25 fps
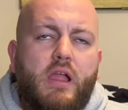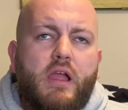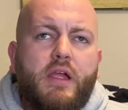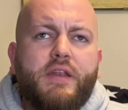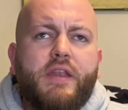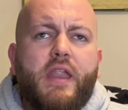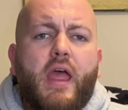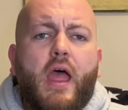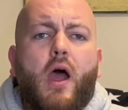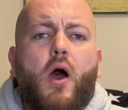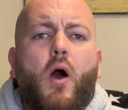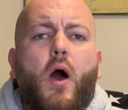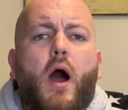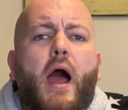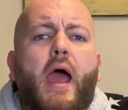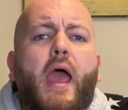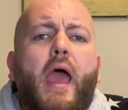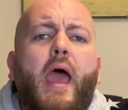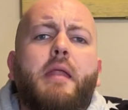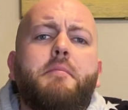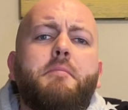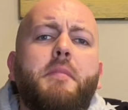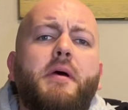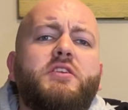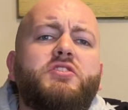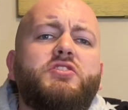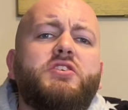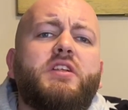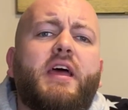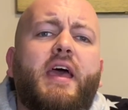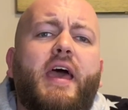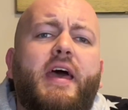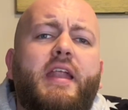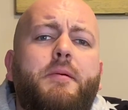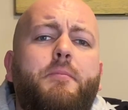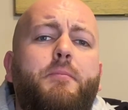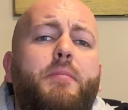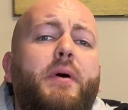Now, I had mentioned I
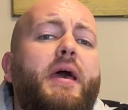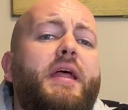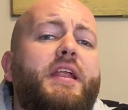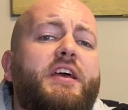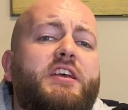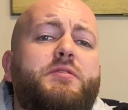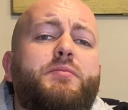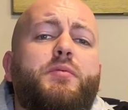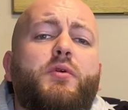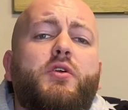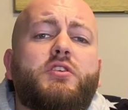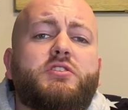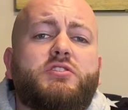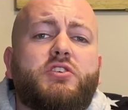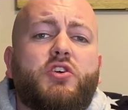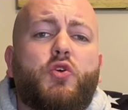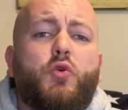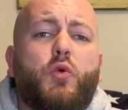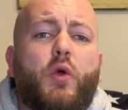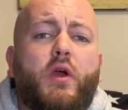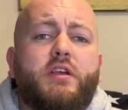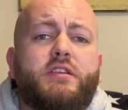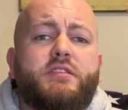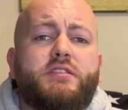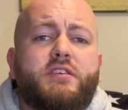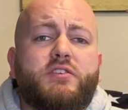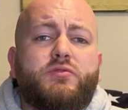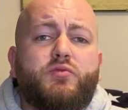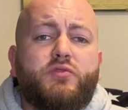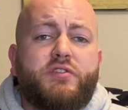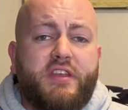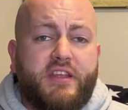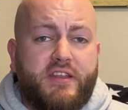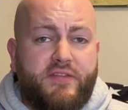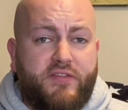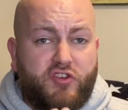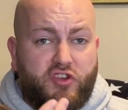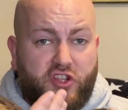had a bad experience on Craigslist with the
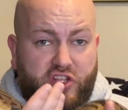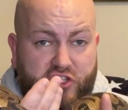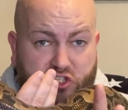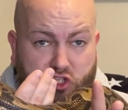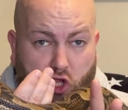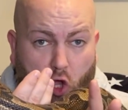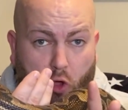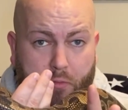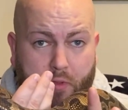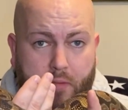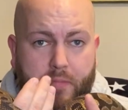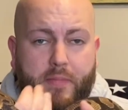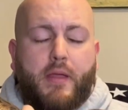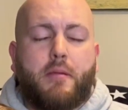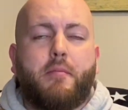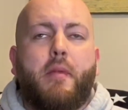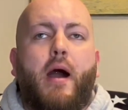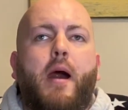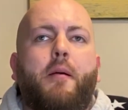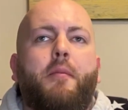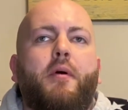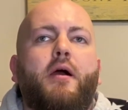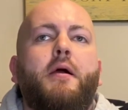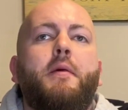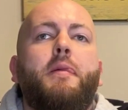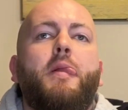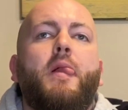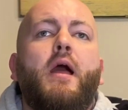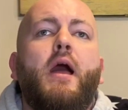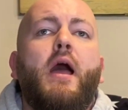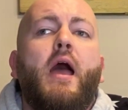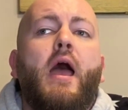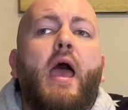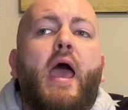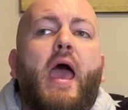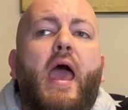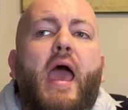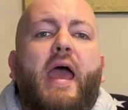individual that sold me Big Mama,
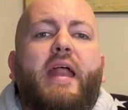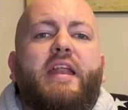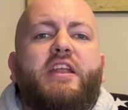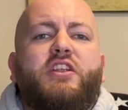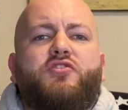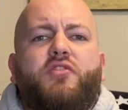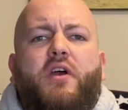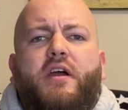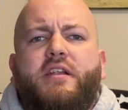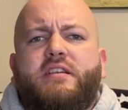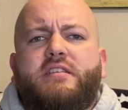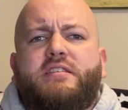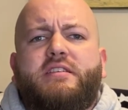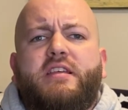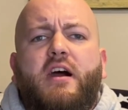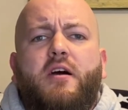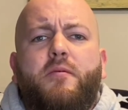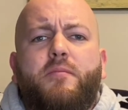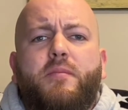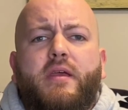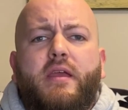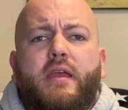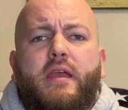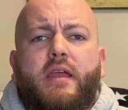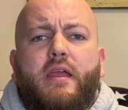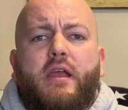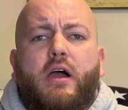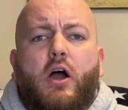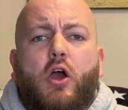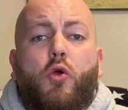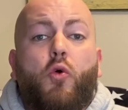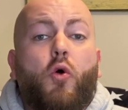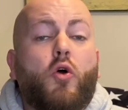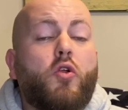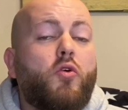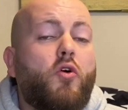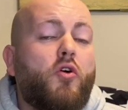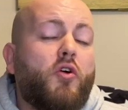and he tried to sell me a
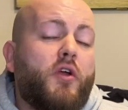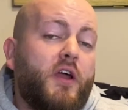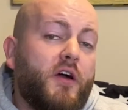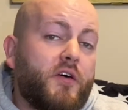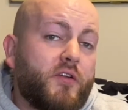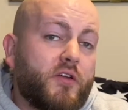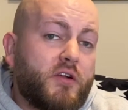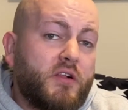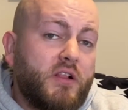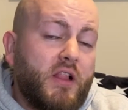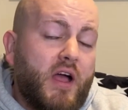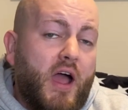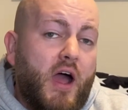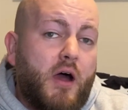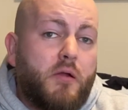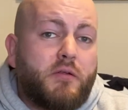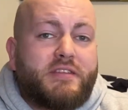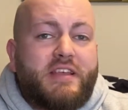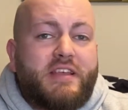quote-unquote killer clown. It was